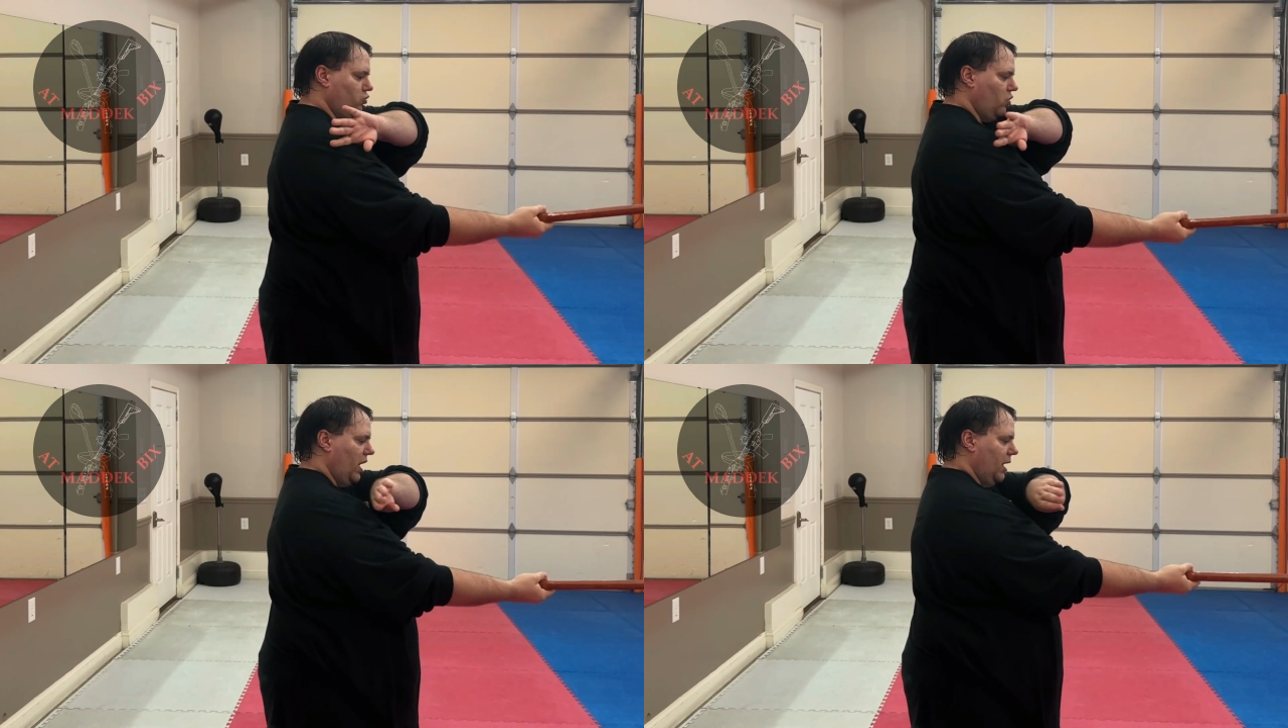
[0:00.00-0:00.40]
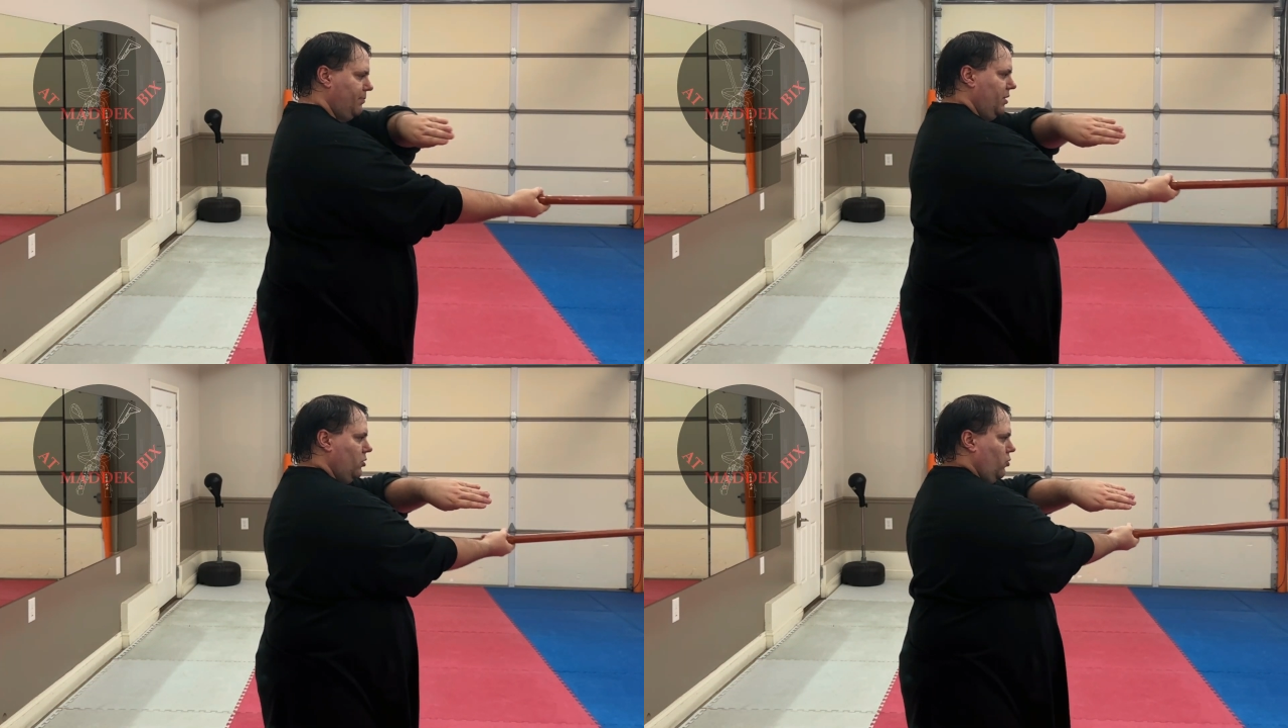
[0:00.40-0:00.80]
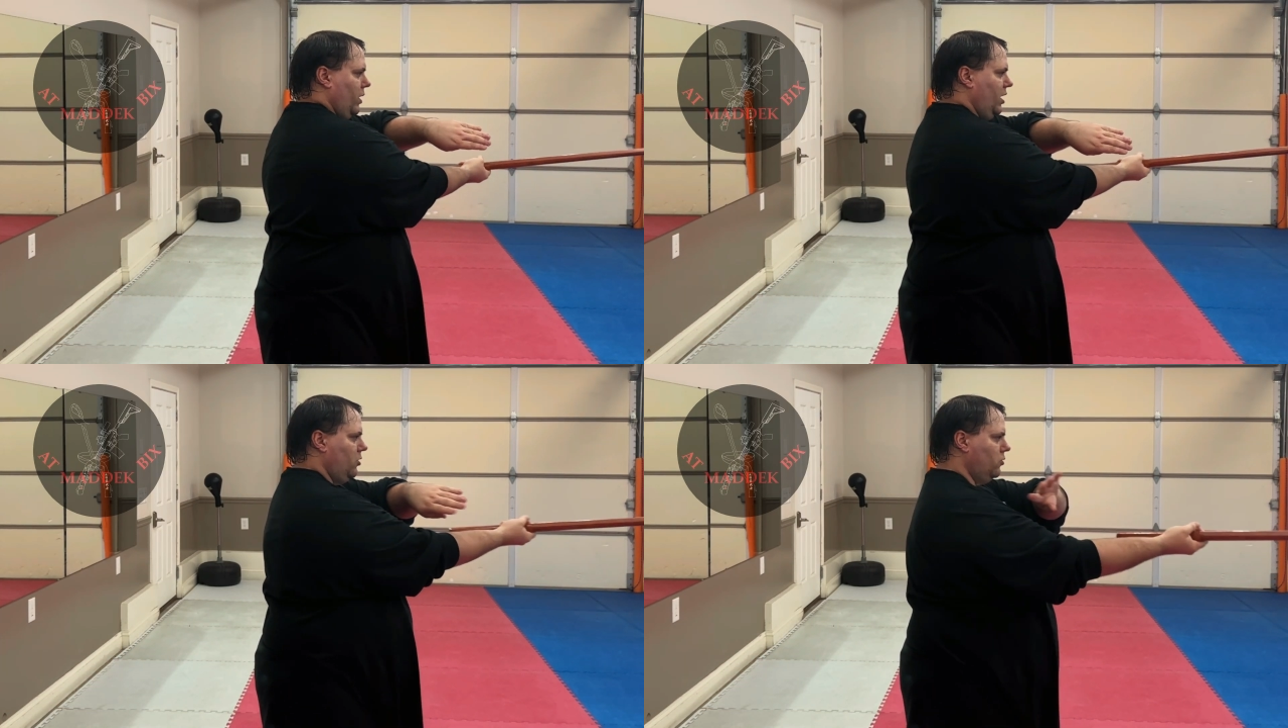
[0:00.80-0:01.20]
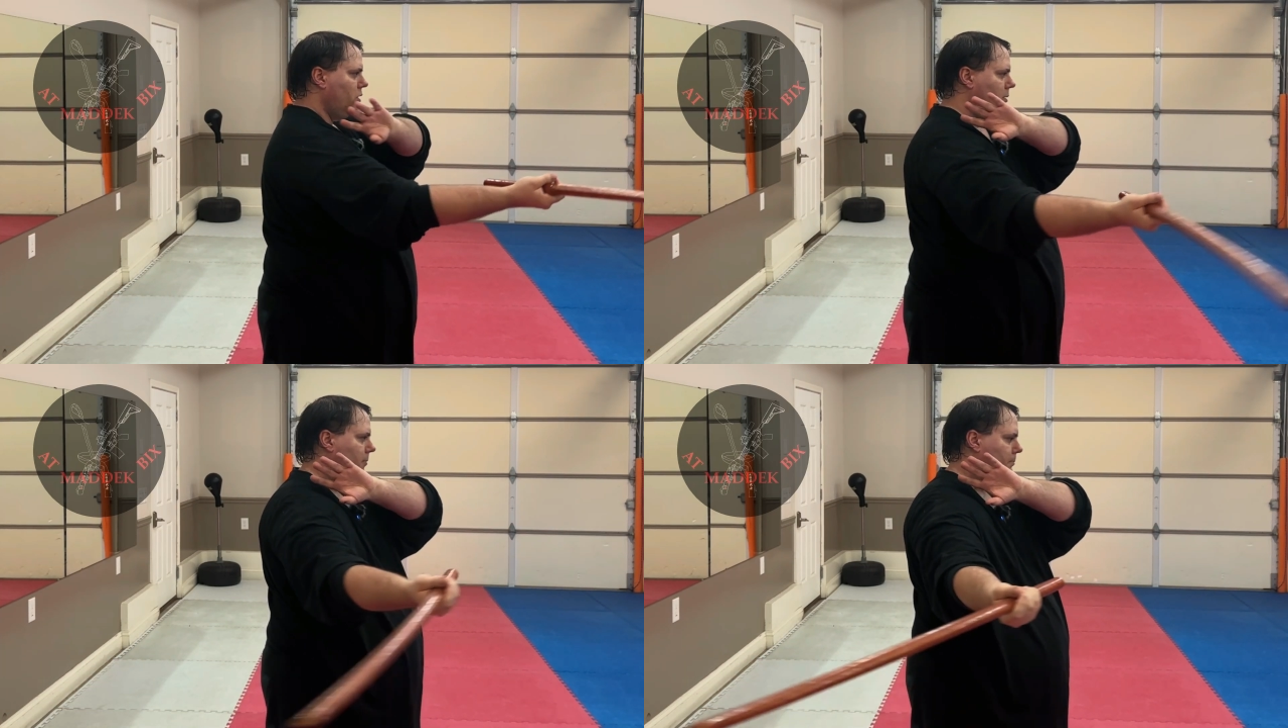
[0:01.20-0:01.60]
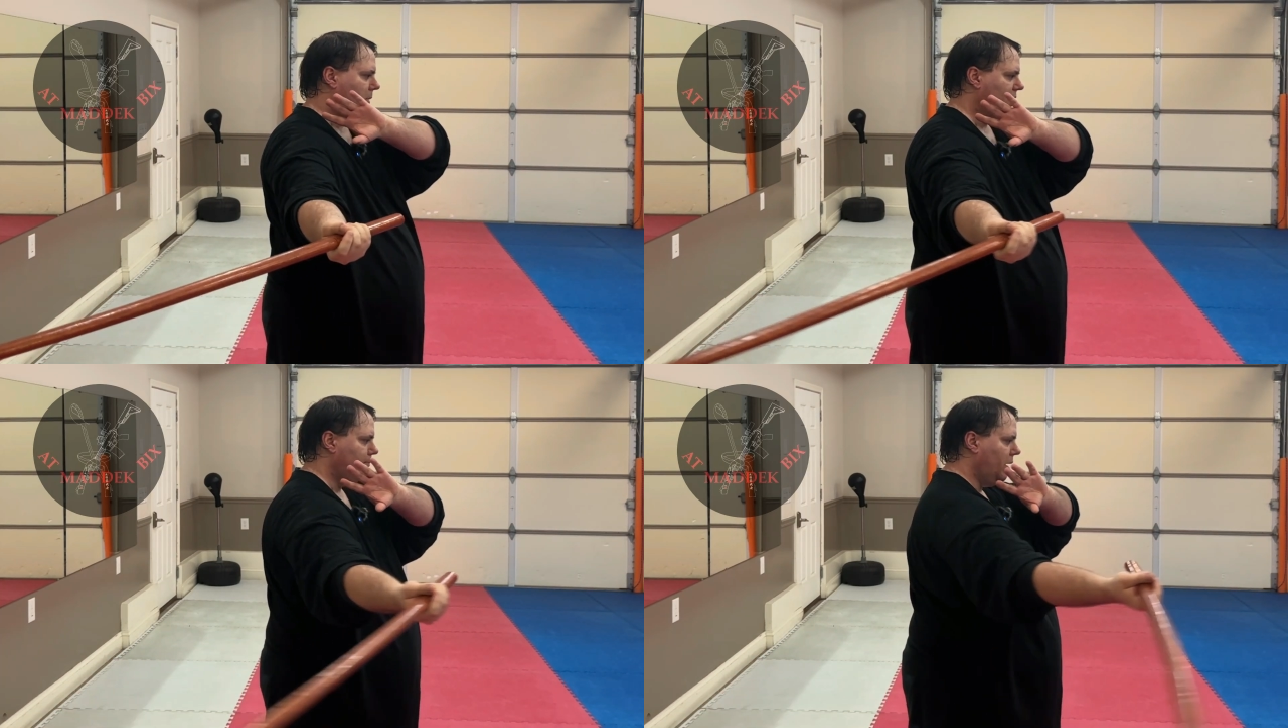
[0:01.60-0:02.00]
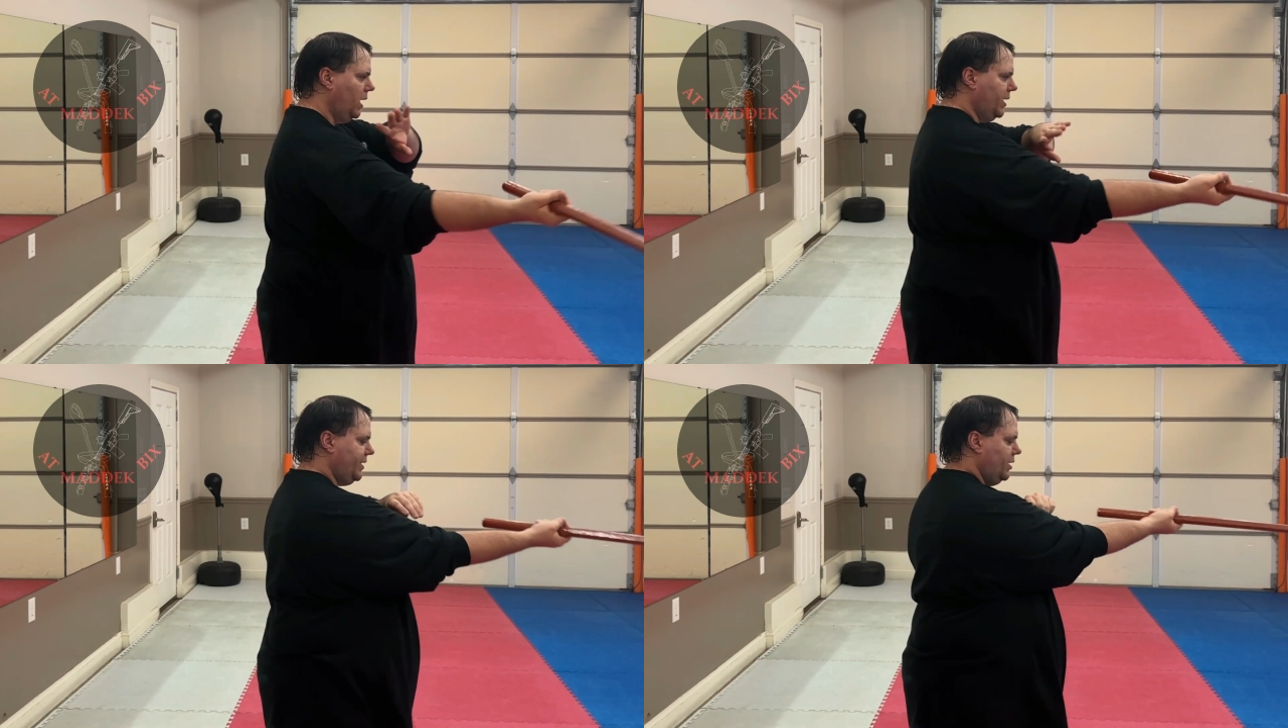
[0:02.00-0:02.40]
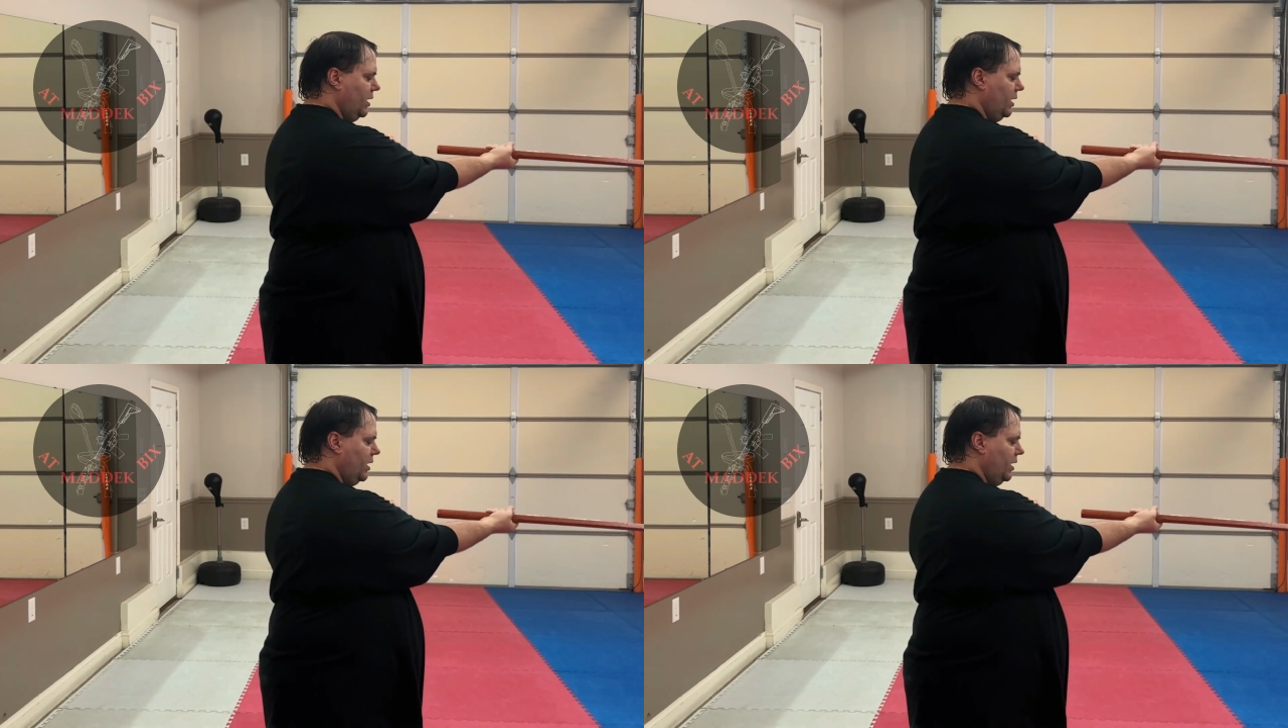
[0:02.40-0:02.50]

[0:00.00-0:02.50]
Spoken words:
wrapping around my body,